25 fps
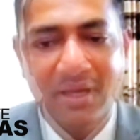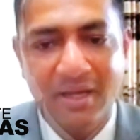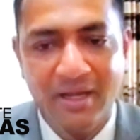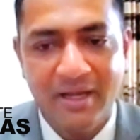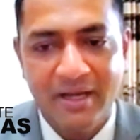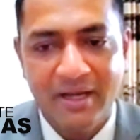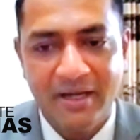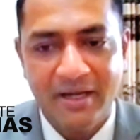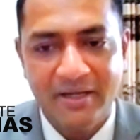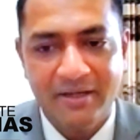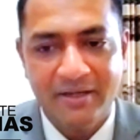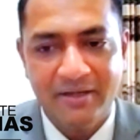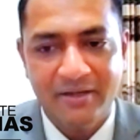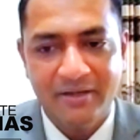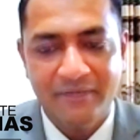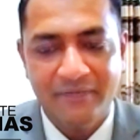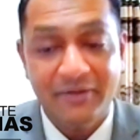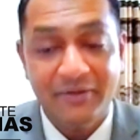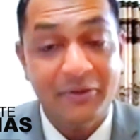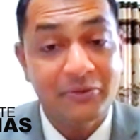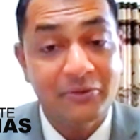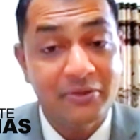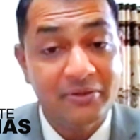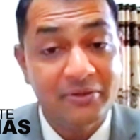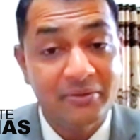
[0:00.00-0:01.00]
and
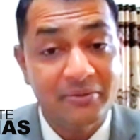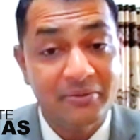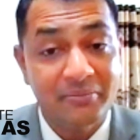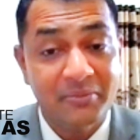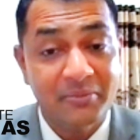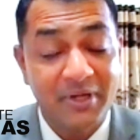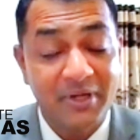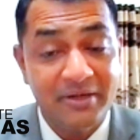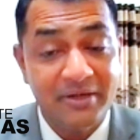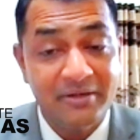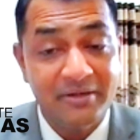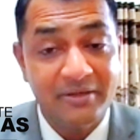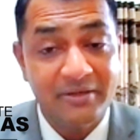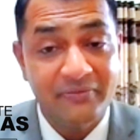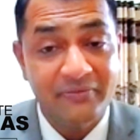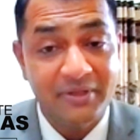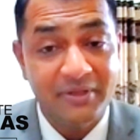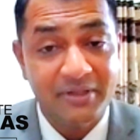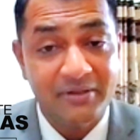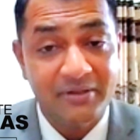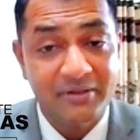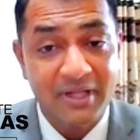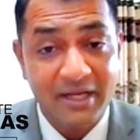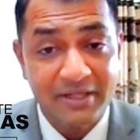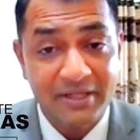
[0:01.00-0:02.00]
we are the country
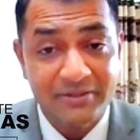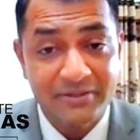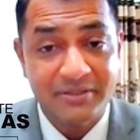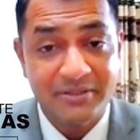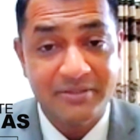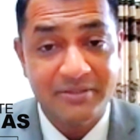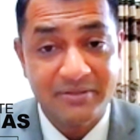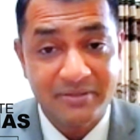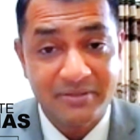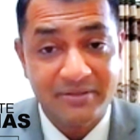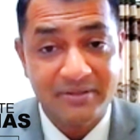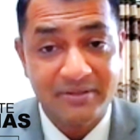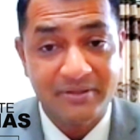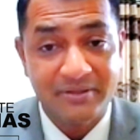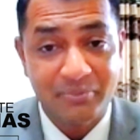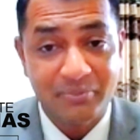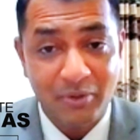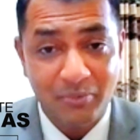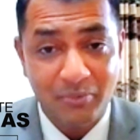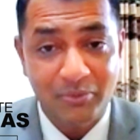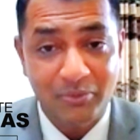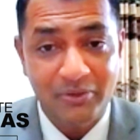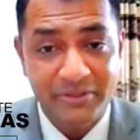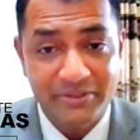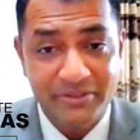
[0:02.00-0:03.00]
with largest
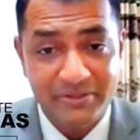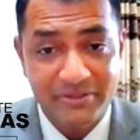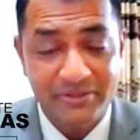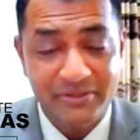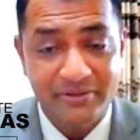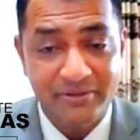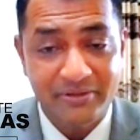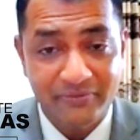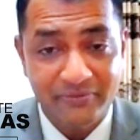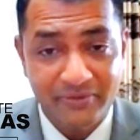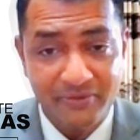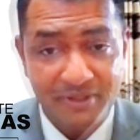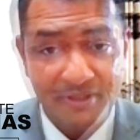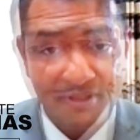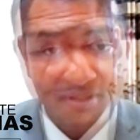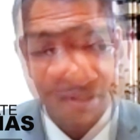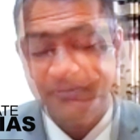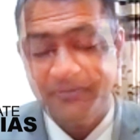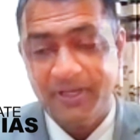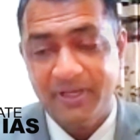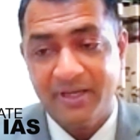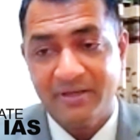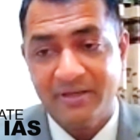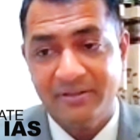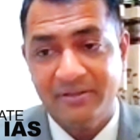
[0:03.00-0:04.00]
population in the world.
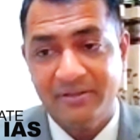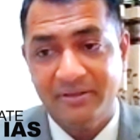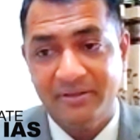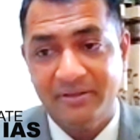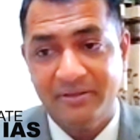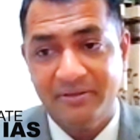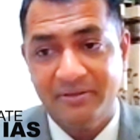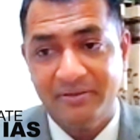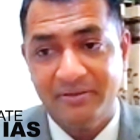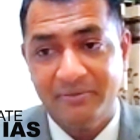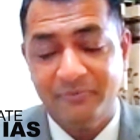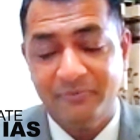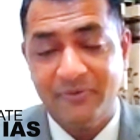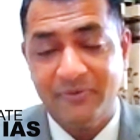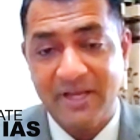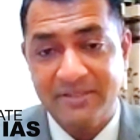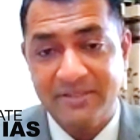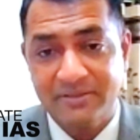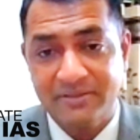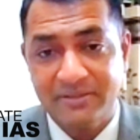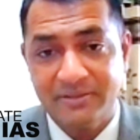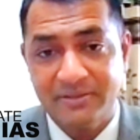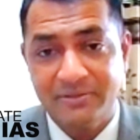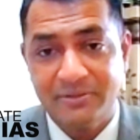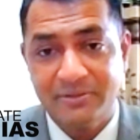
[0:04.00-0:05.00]
We are the
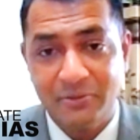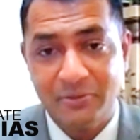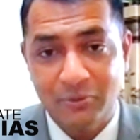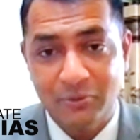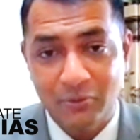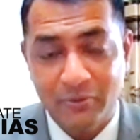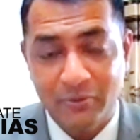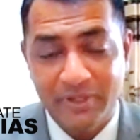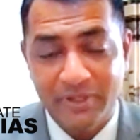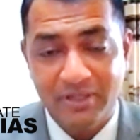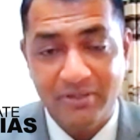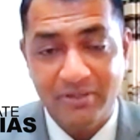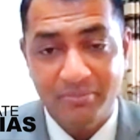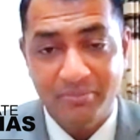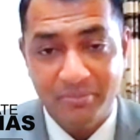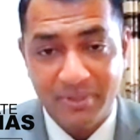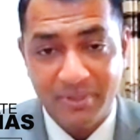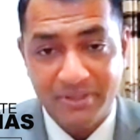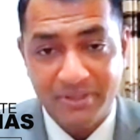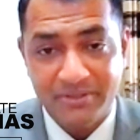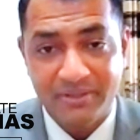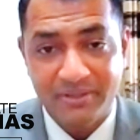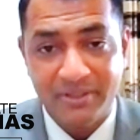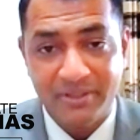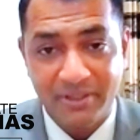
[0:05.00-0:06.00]
fastest growing
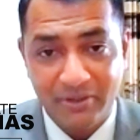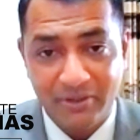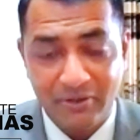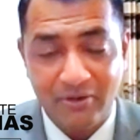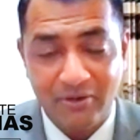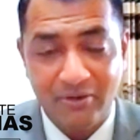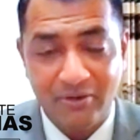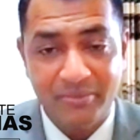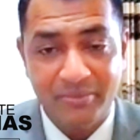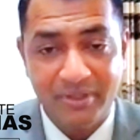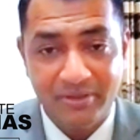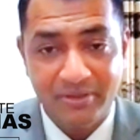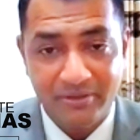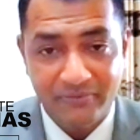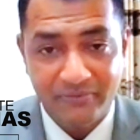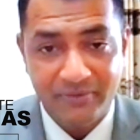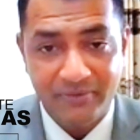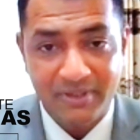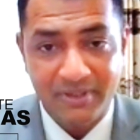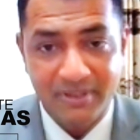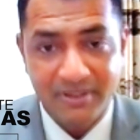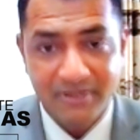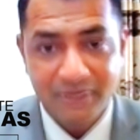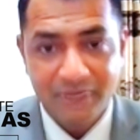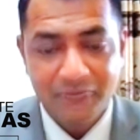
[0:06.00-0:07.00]
major economy in the
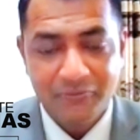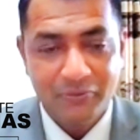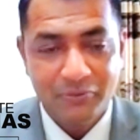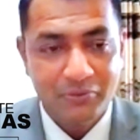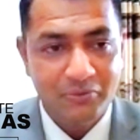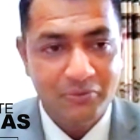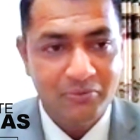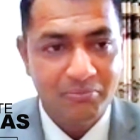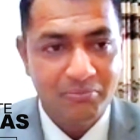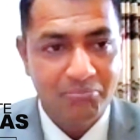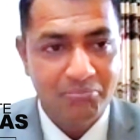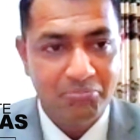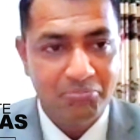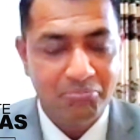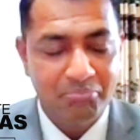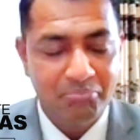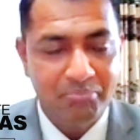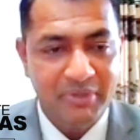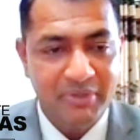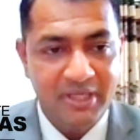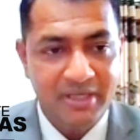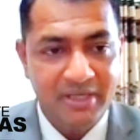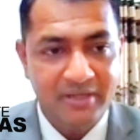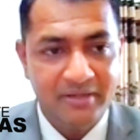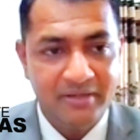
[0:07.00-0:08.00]
world. So
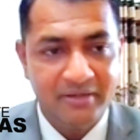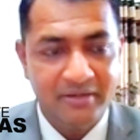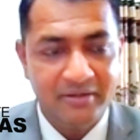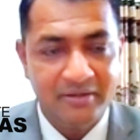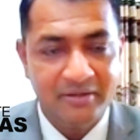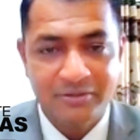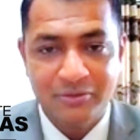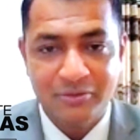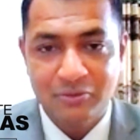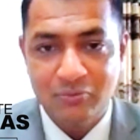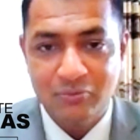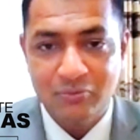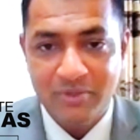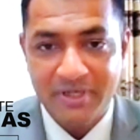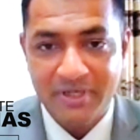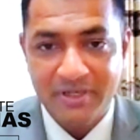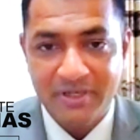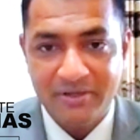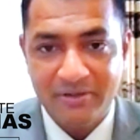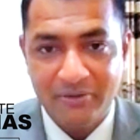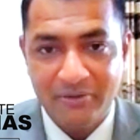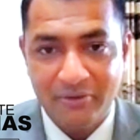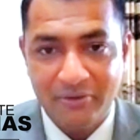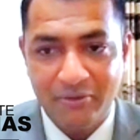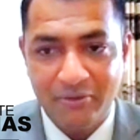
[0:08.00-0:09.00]
being a
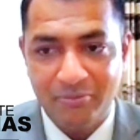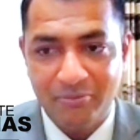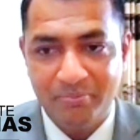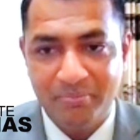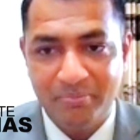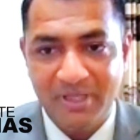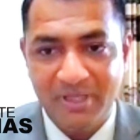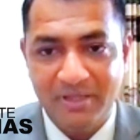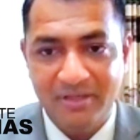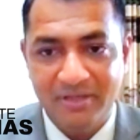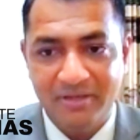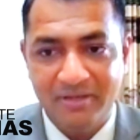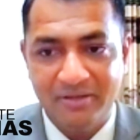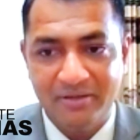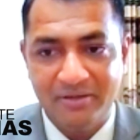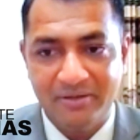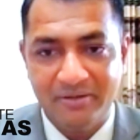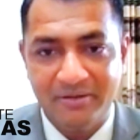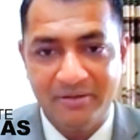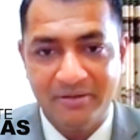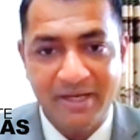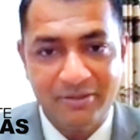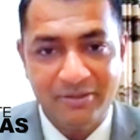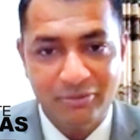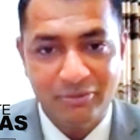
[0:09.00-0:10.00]
student or being
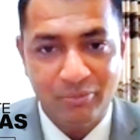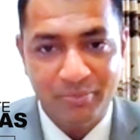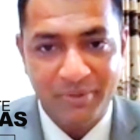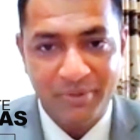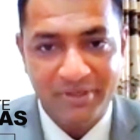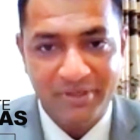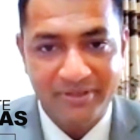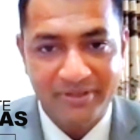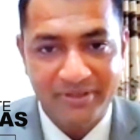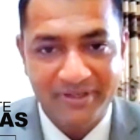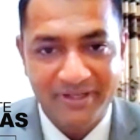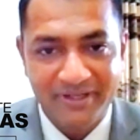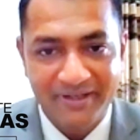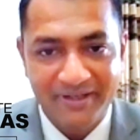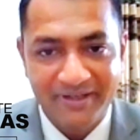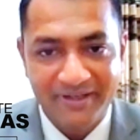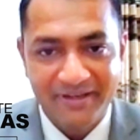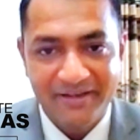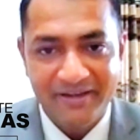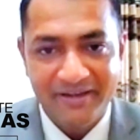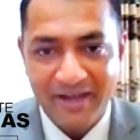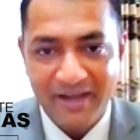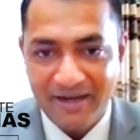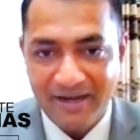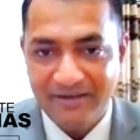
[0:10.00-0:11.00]
an entrepreneur
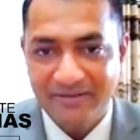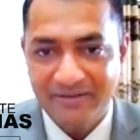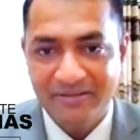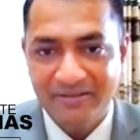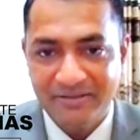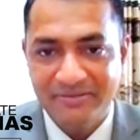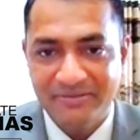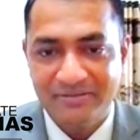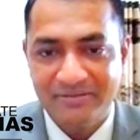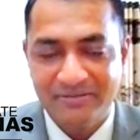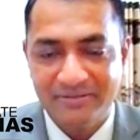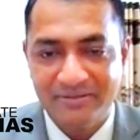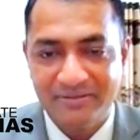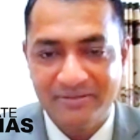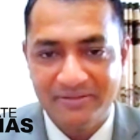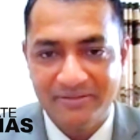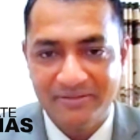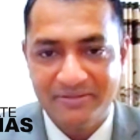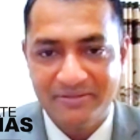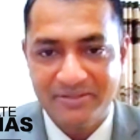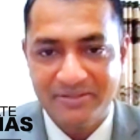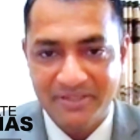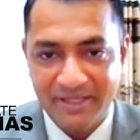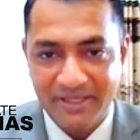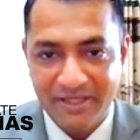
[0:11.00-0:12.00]
at this
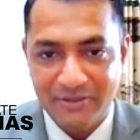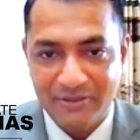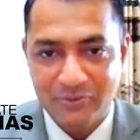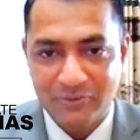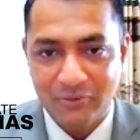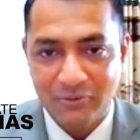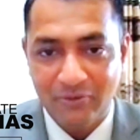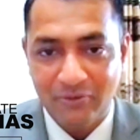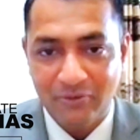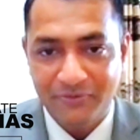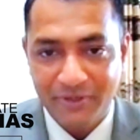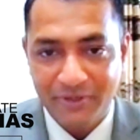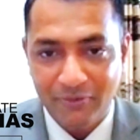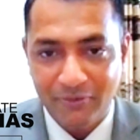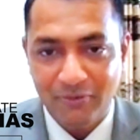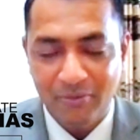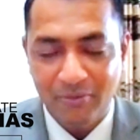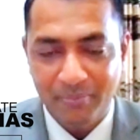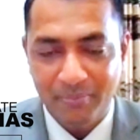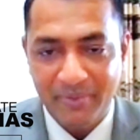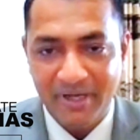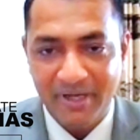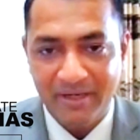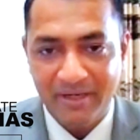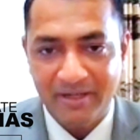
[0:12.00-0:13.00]
stage of
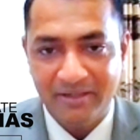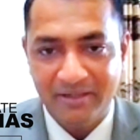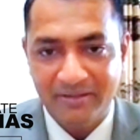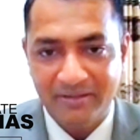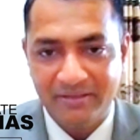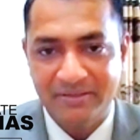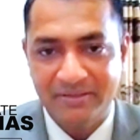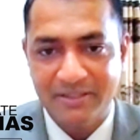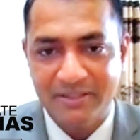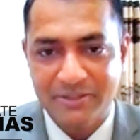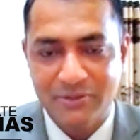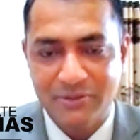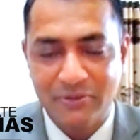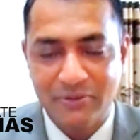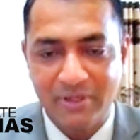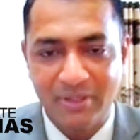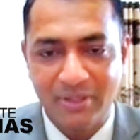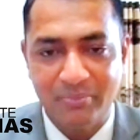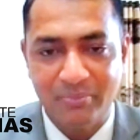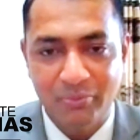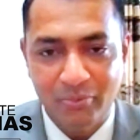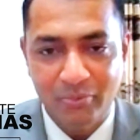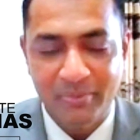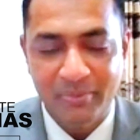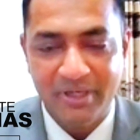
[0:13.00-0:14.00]
development and this
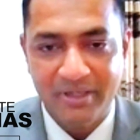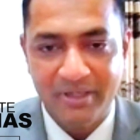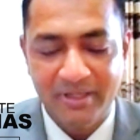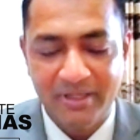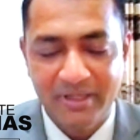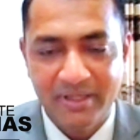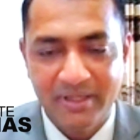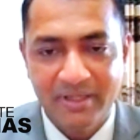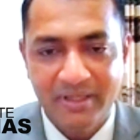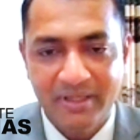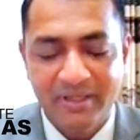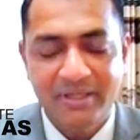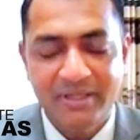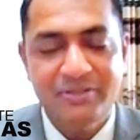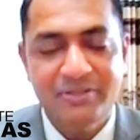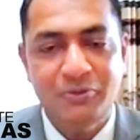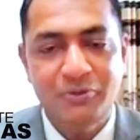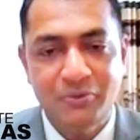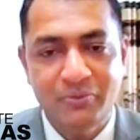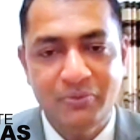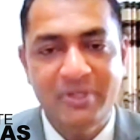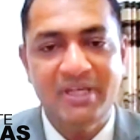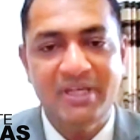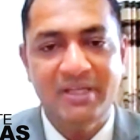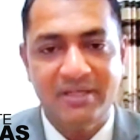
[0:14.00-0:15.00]
historic movement is
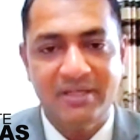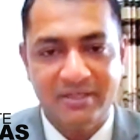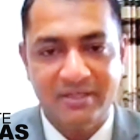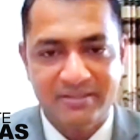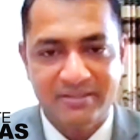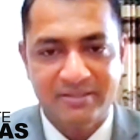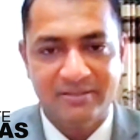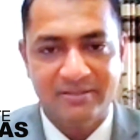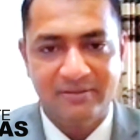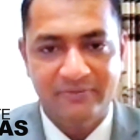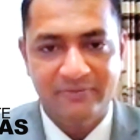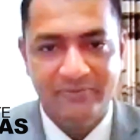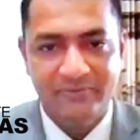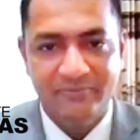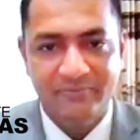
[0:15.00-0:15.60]
unique in itself.